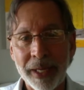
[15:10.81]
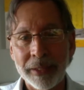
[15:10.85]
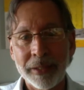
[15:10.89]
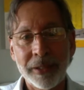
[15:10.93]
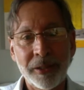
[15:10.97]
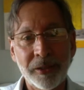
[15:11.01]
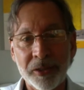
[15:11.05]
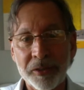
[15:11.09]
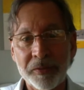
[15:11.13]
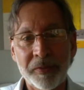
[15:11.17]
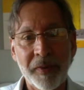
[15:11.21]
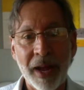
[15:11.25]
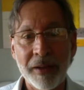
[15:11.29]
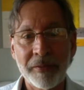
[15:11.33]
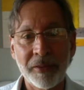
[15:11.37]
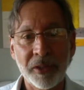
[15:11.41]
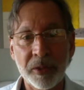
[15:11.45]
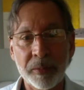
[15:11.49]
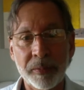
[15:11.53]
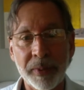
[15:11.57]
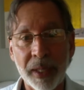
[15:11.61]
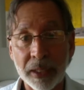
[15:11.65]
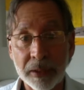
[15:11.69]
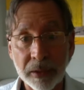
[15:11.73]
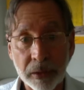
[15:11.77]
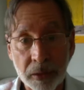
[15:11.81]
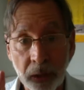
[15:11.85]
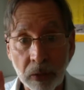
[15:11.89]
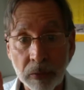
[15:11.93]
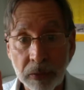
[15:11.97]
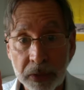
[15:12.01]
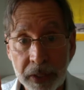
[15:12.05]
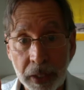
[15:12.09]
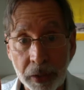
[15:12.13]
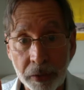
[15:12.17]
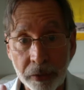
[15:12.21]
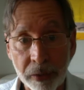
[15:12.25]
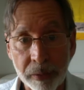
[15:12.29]
Here's $500. Don't
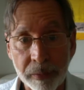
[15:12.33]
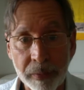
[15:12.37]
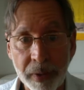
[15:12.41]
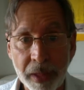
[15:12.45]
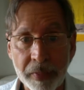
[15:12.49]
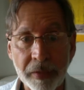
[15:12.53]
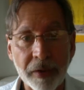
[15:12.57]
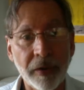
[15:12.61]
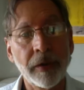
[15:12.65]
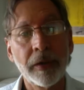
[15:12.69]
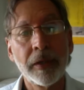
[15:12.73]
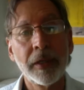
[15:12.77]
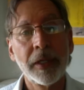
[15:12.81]
tell your mother."